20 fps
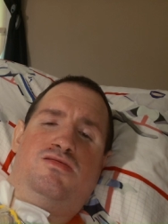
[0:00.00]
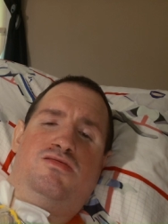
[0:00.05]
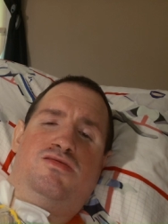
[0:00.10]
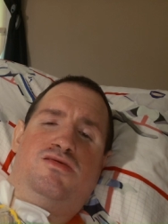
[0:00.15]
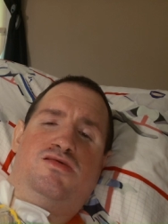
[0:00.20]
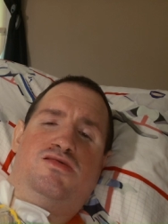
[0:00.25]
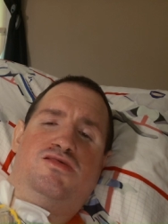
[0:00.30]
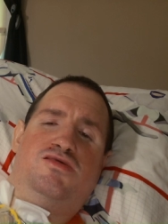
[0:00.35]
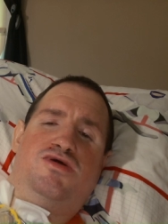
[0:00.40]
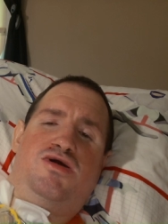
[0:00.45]

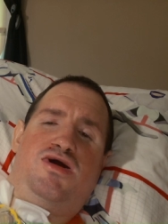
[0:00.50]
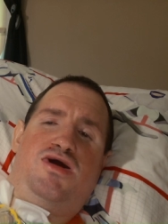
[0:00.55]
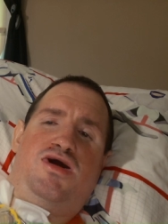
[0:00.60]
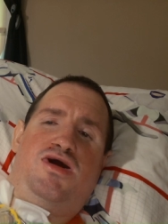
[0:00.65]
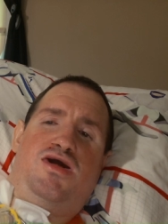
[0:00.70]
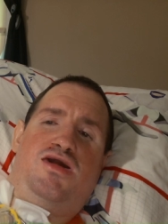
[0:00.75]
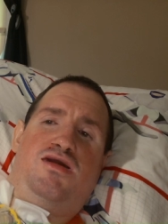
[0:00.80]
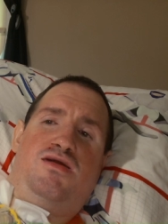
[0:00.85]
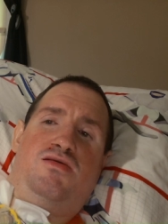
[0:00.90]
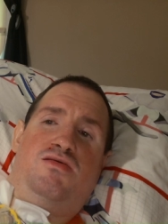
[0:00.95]
This
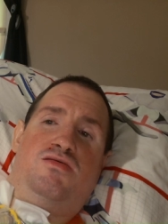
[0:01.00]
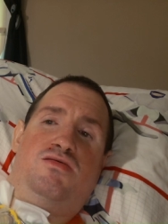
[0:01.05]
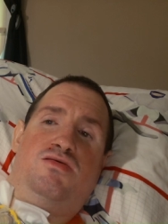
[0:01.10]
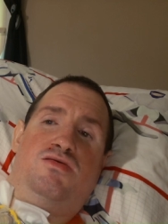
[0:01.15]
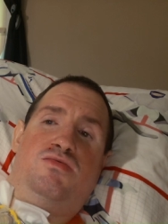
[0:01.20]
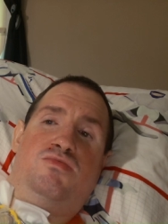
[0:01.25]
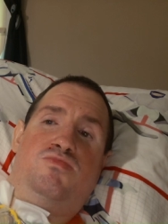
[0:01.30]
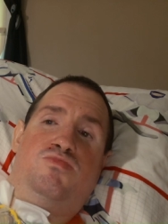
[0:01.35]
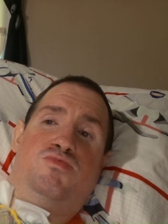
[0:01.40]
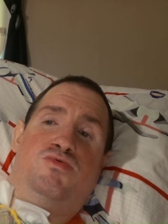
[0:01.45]
guy
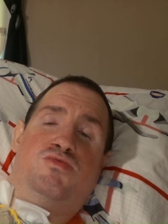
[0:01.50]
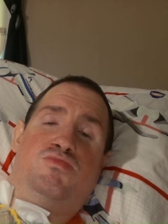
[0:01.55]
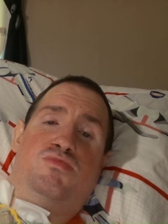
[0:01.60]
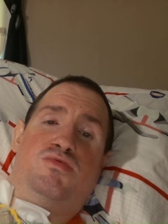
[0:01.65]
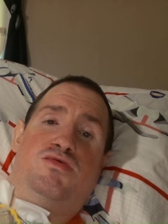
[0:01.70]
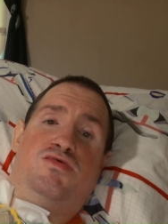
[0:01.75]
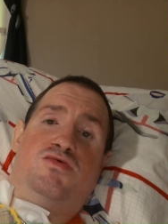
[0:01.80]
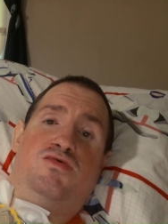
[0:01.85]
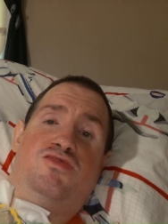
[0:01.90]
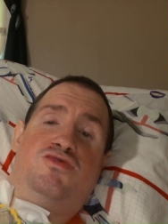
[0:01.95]
was
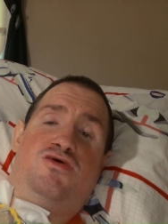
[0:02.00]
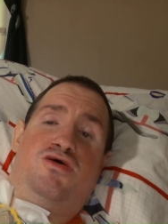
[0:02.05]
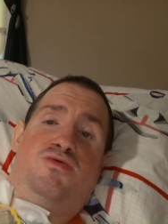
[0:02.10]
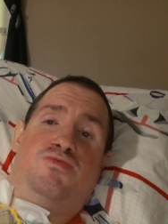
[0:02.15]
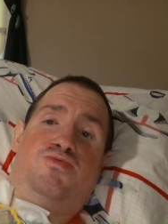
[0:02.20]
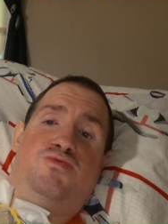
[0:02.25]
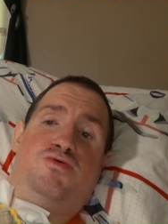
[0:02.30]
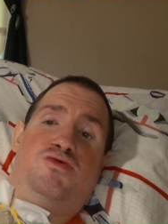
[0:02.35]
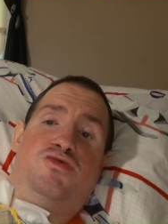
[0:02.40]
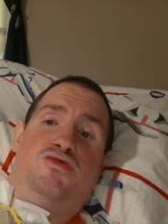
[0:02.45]
one of the
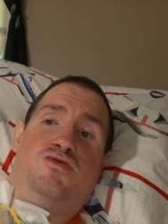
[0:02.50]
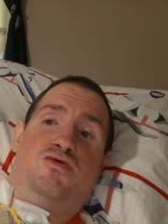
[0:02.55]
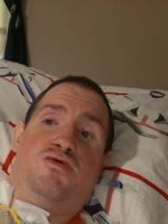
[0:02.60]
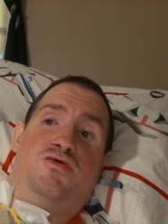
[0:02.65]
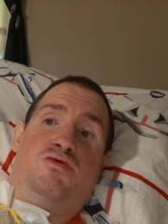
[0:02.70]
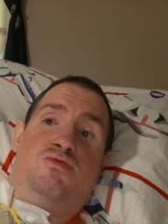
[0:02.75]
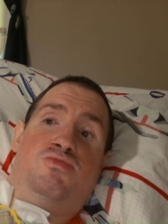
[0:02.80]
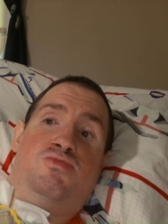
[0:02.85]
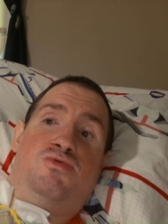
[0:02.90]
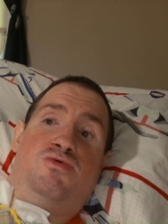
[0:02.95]
toughest
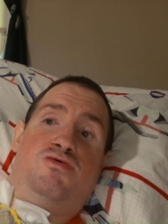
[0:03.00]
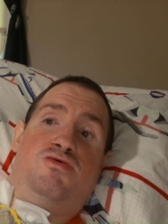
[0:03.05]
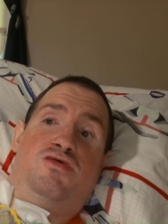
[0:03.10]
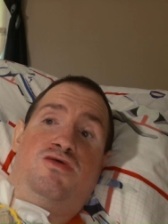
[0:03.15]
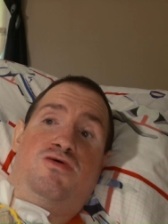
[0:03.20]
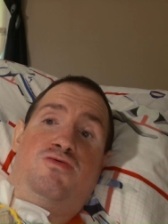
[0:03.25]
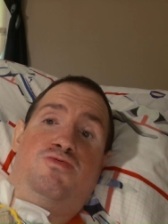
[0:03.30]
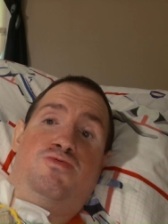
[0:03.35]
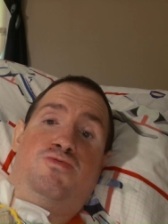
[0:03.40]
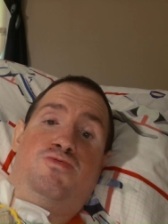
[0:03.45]

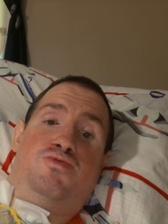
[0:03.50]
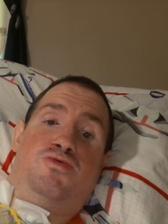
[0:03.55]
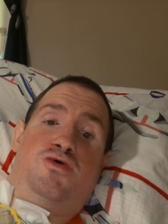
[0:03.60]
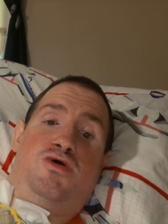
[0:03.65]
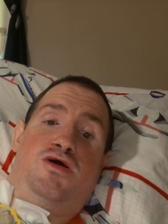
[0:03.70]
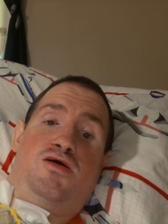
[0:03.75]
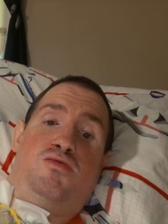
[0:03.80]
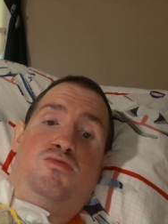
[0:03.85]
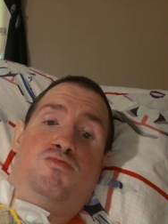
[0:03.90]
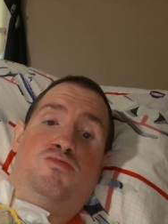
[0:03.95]
Philadelphia
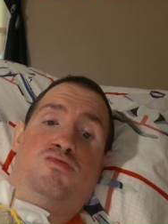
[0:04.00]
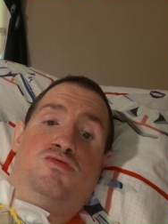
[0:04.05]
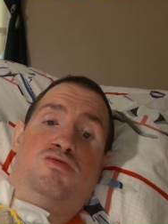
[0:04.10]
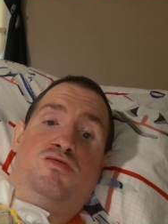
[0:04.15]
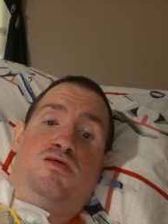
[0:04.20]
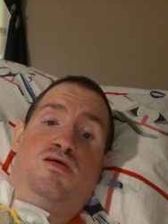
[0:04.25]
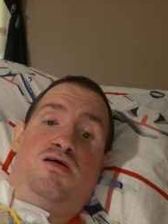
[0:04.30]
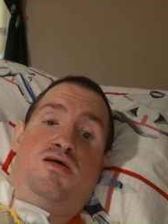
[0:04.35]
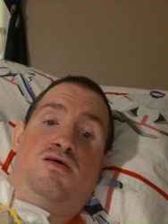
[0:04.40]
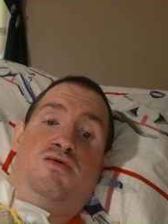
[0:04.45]
Flyers
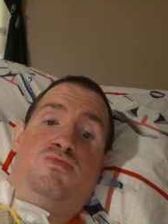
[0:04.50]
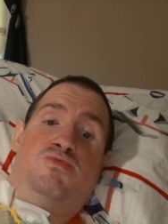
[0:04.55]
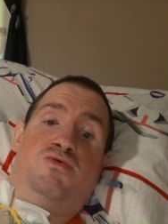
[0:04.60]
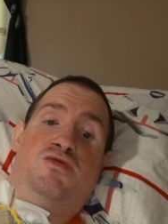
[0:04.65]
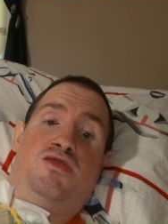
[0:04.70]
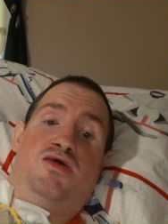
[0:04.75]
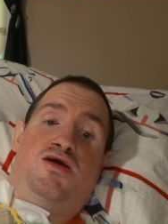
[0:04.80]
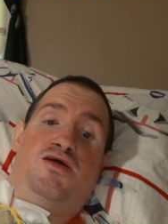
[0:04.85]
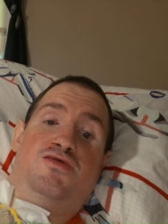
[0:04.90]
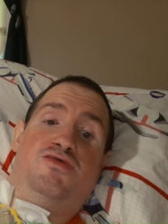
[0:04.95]
of the
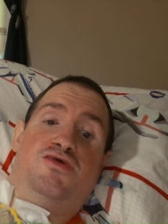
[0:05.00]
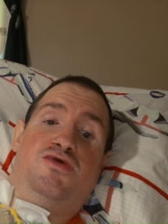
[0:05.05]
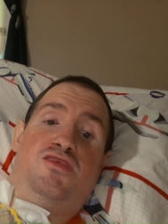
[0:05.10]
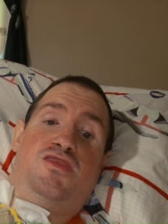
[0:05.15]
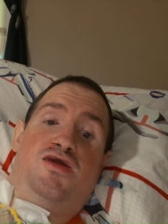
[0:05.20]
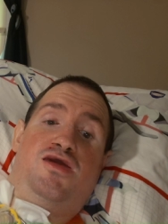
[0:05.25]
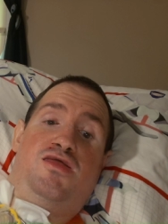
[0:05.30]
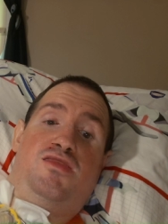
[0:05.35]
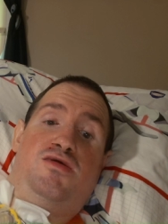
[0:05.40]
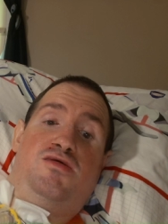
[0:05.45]

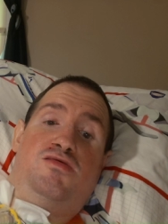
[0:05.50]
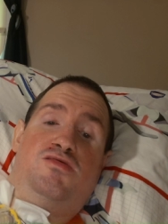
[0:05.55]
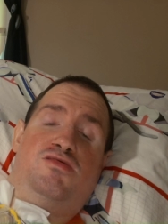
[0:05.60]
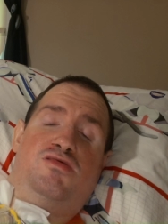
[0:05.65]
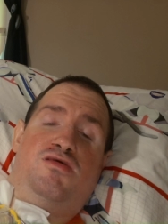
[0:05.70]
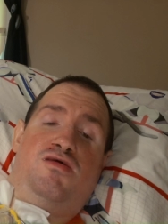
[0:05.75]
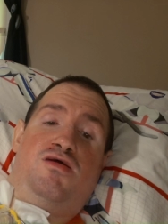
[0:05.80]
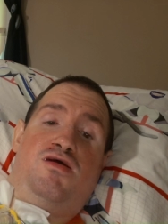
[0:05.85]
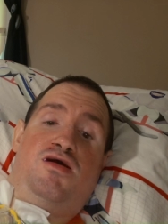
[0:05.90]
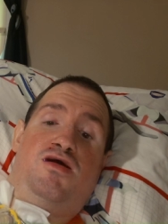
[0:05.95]
1980s
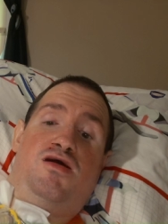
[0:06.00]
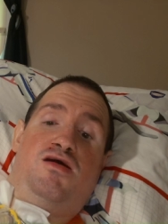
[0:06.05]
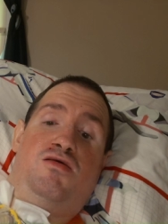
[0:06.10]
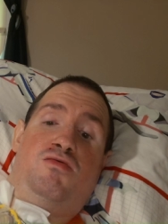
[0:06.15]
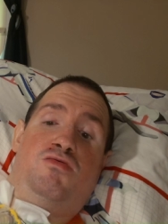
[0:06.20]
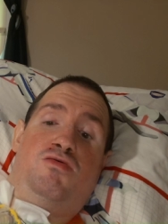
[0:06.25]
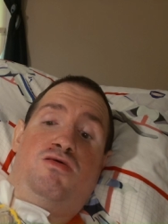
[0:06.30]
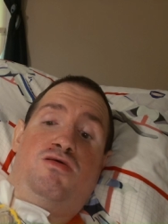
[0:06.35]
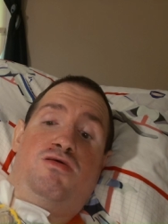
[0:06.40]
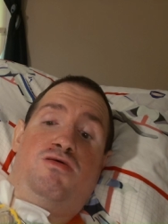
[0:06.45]

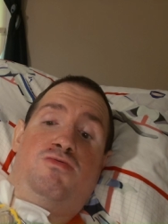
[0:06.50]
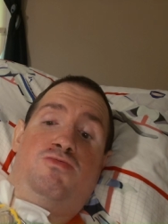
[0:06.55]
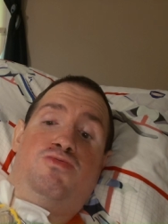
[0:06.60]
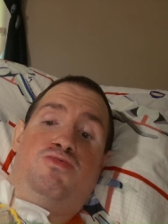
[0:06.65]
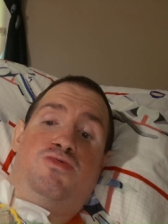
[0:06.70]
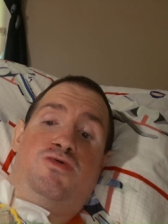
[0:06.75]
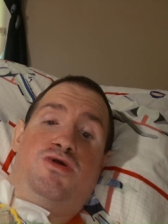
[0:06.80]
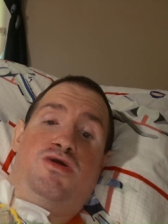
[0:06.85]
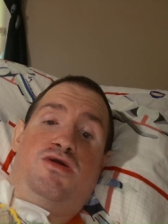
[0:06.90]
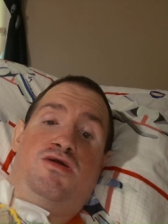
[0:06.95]
era of
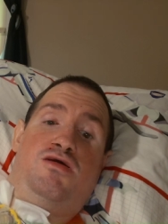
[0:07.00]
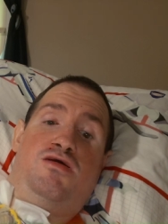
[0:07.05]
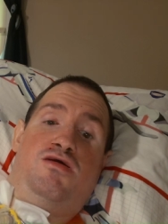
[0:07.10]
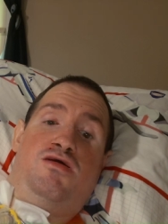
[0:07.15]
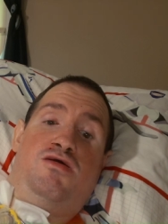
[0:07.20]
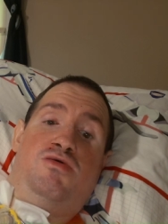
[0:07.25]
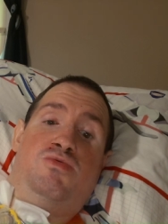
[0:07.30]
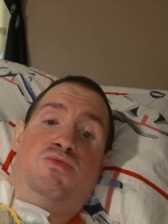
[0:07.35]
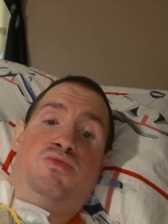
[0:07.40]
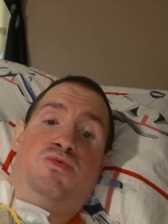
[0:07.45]
the
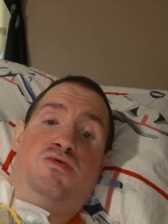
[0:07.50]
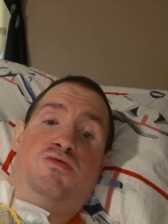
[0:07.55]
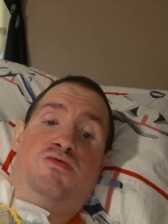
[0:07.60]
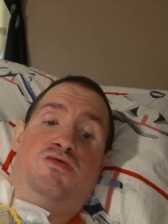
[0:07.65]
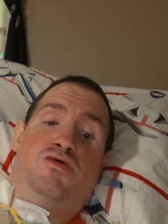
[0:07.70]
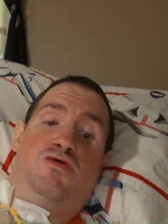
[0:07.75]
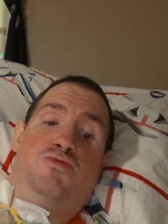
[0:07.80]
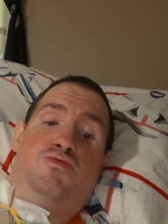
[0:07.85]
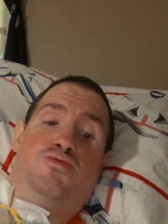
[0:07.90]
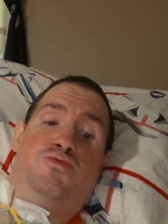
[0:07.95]

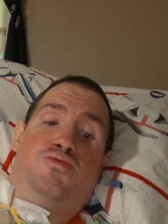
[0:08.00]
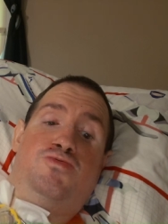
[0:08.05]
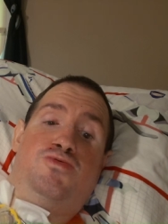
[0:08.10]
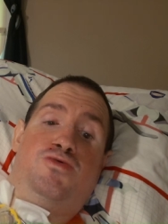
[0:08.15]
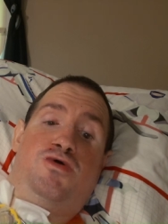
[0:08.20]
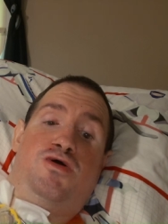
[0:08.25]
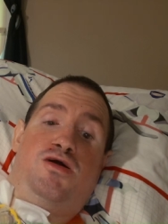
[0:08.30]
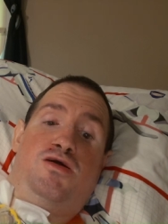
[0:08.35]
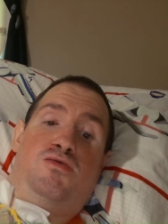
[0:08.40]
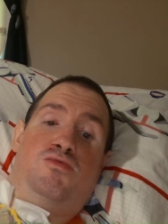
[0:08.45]
Philadelphia
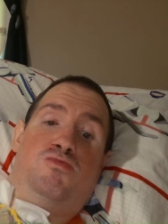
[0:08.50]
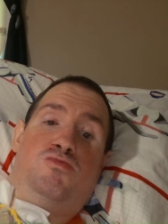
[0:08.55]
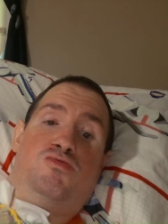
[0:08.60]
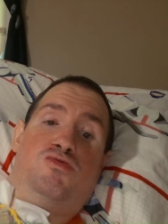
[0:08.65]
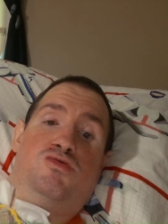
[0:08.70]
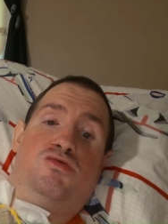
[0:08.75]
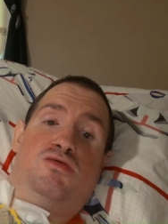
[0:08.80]
Flyers.